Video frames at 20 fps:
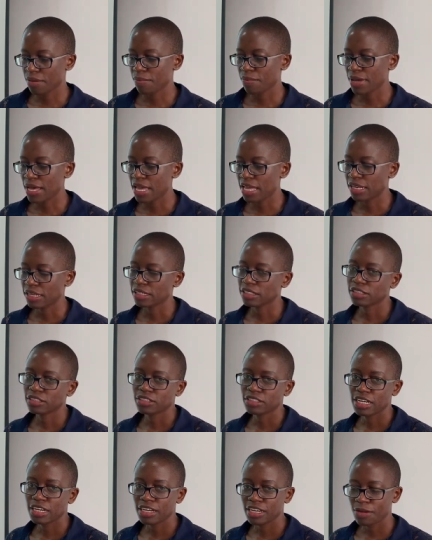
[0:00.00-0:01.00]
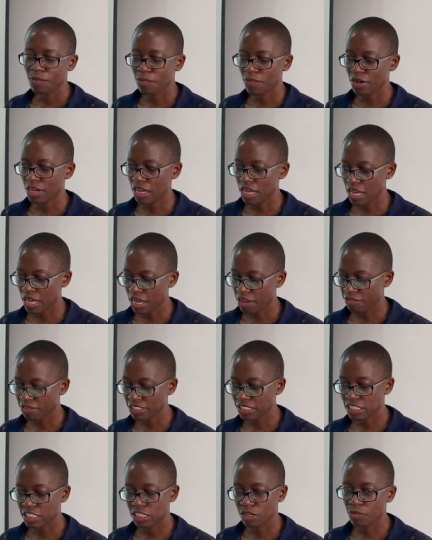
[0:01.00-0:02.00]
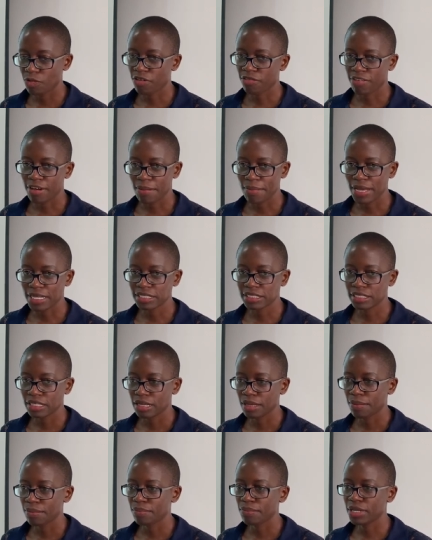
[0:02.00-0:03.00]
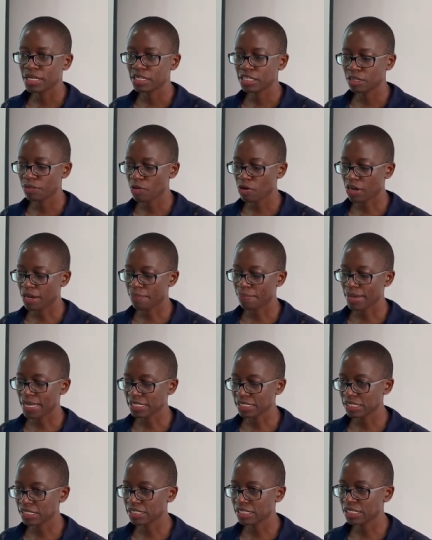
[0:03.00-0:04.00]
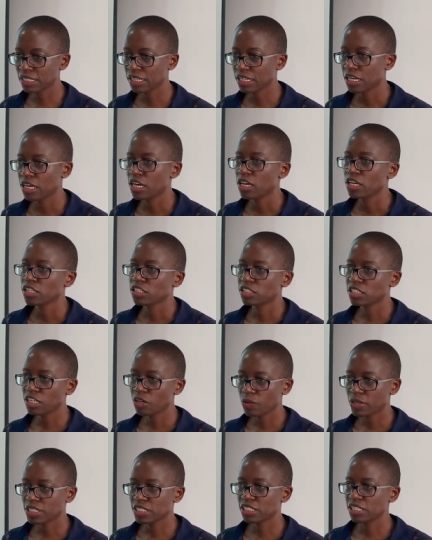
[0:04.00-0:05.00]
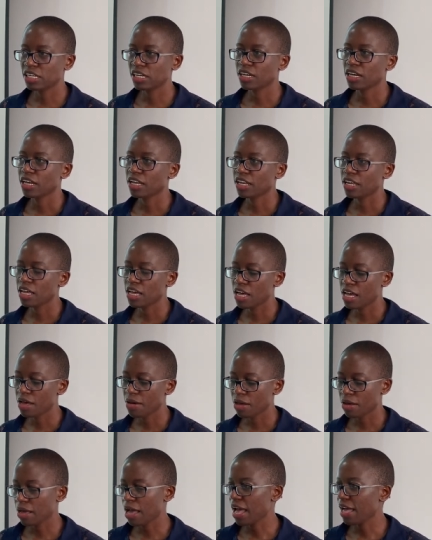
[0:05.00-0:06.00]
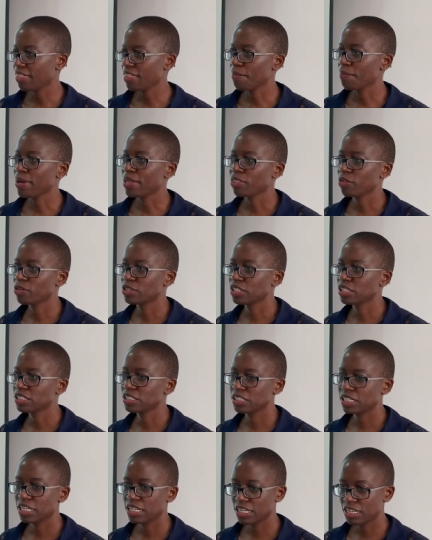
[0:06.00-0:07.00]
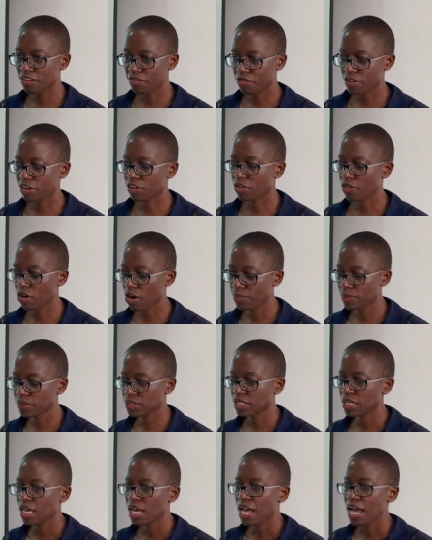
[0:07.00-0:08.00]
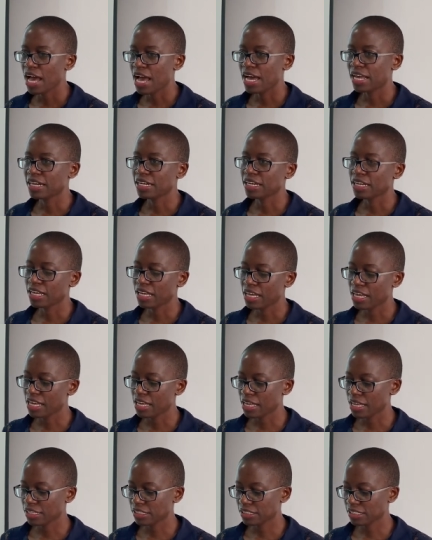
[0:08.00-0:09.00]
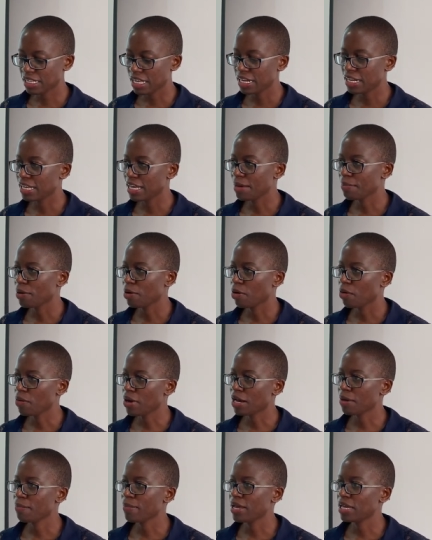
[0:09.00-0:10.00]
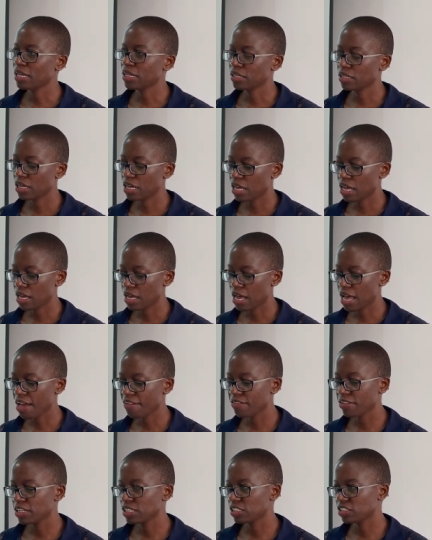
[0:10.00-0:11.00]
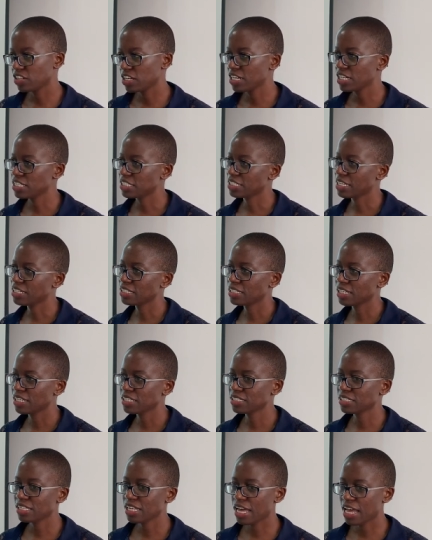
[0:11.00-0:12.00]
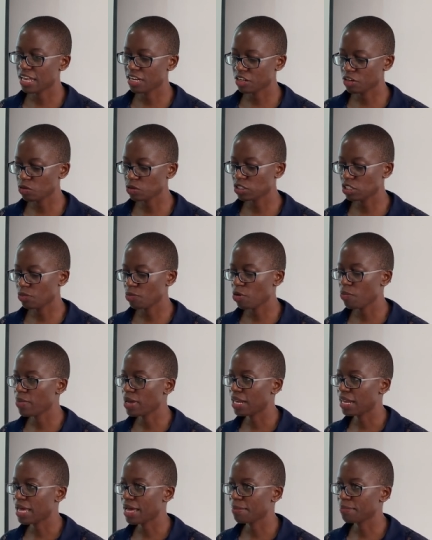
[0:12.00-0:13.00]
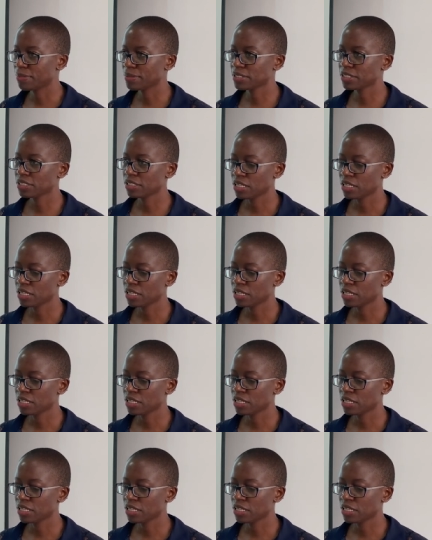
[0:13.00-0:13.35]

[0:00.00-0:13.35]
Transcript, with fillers: by training, uh, visiting more farmers, building more capacity, sequencing uh, other pathogens in different crops, and uh, scaling up our work by having training centers and using mobile apps.